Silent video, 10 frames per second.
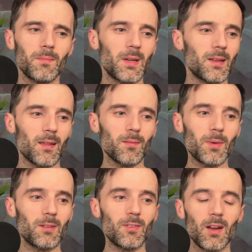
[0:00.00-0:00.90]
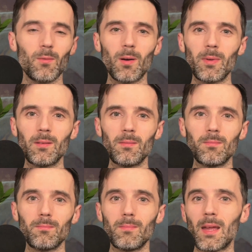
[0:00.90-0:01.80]
my death might very well be
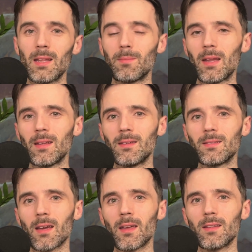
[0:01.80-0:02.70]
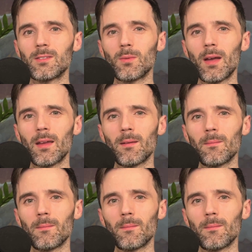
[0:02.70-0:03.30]
many, many decades away.